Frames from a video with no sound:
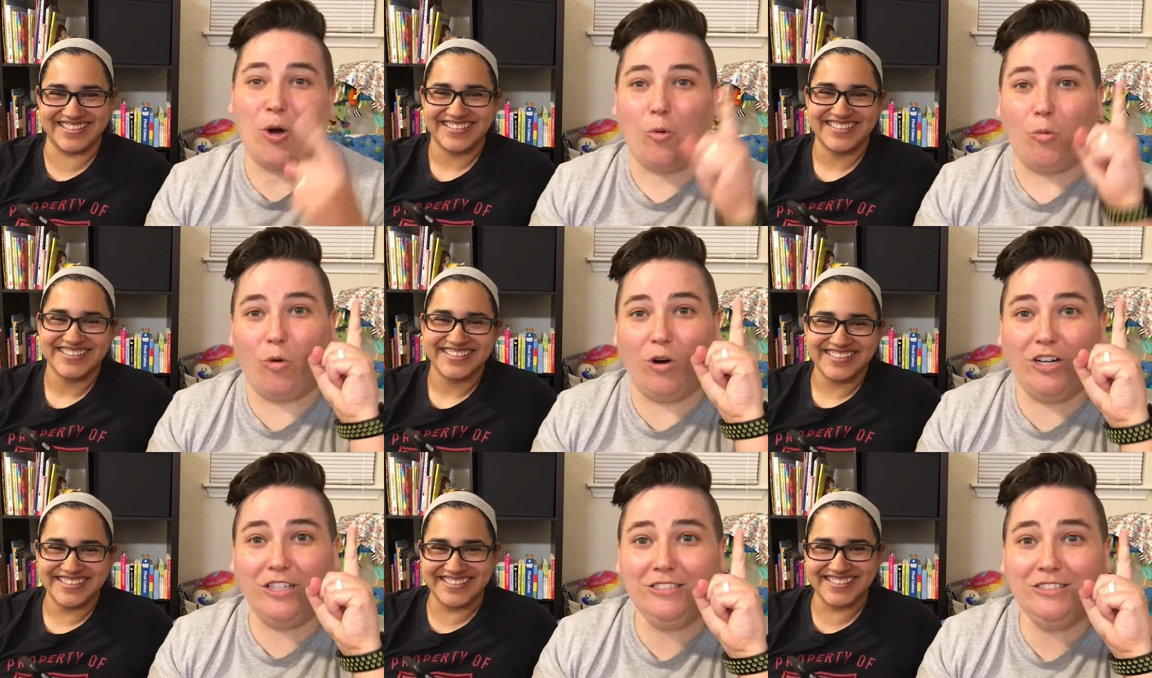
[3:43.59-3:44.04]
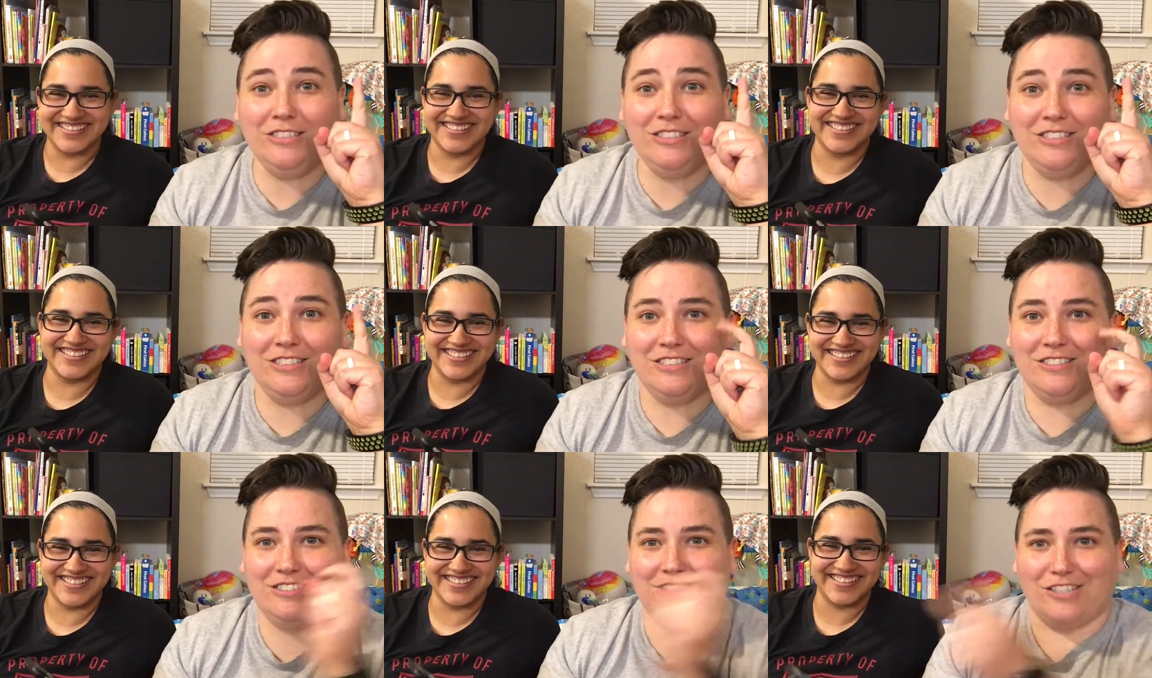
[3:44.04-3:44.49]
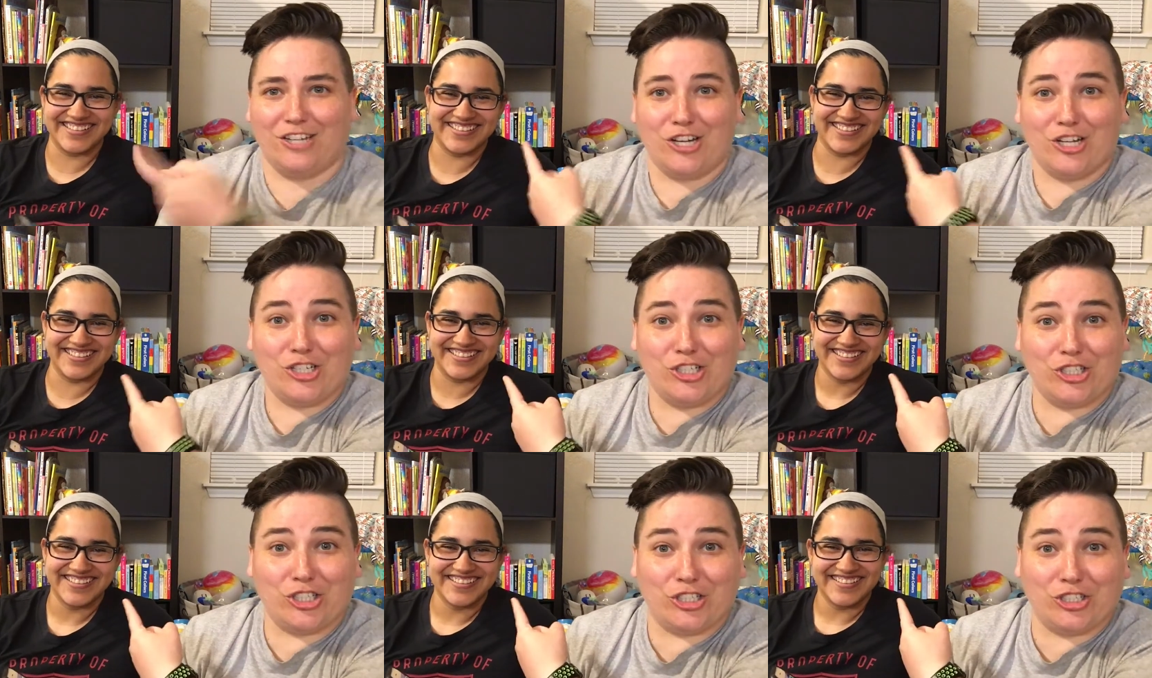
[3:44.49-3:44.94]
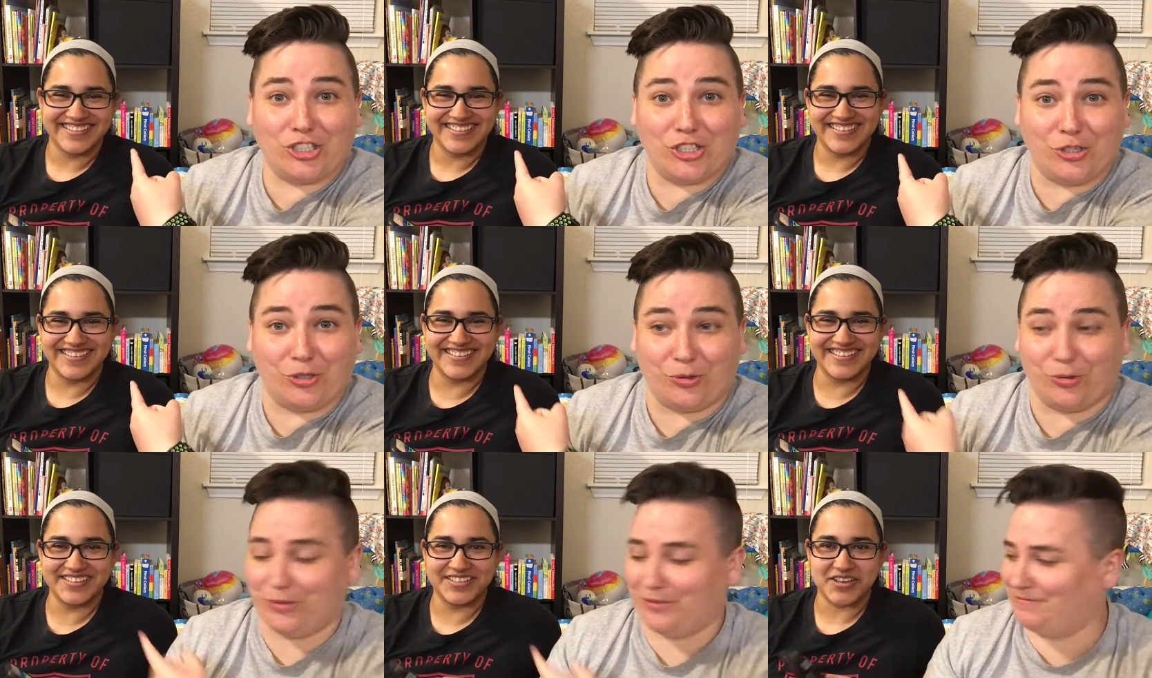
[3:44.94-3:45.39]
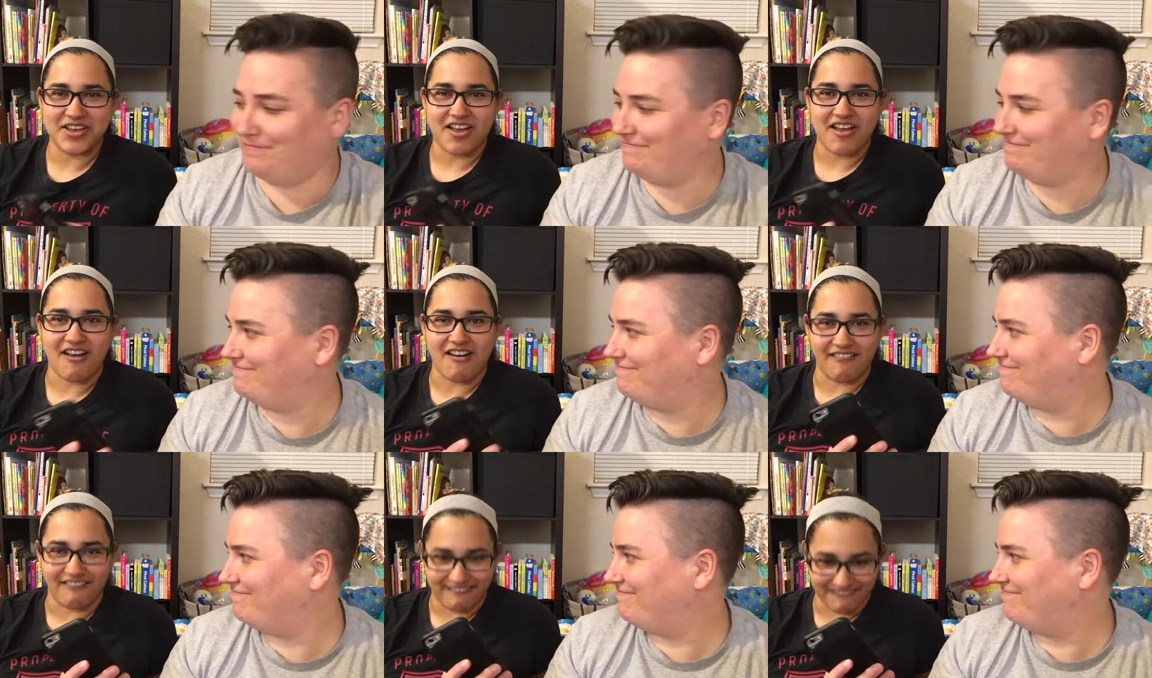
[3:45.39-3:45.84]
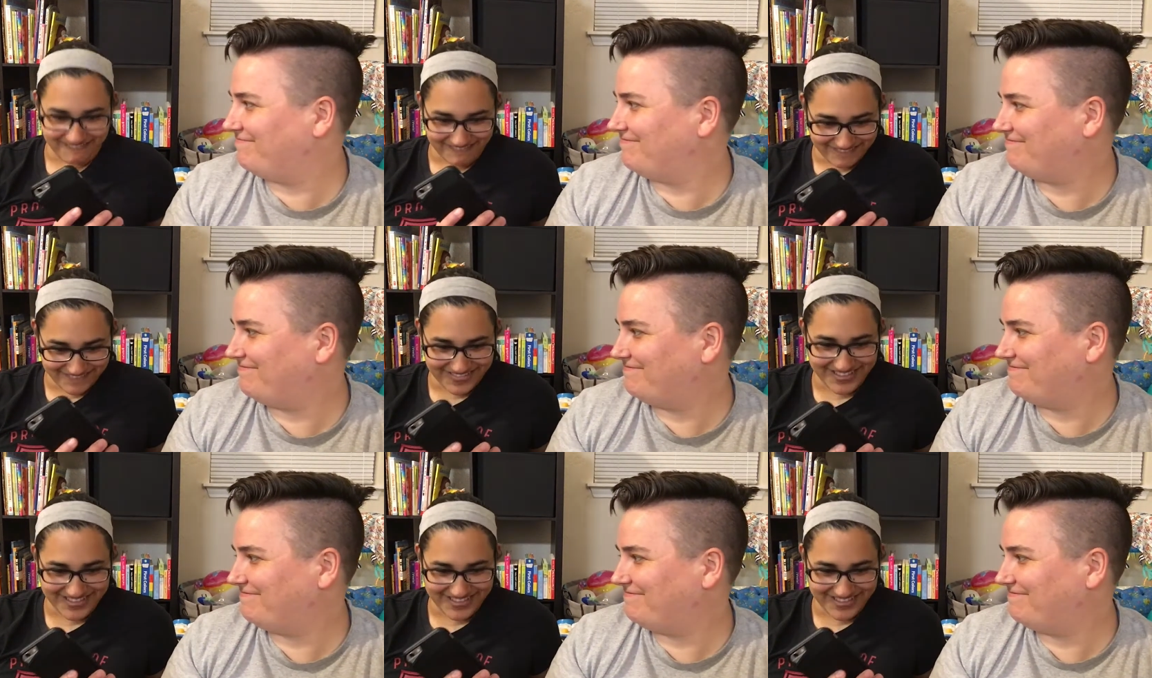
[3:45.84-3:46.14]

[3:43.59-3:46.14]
Speaker 1: One to two. Oh.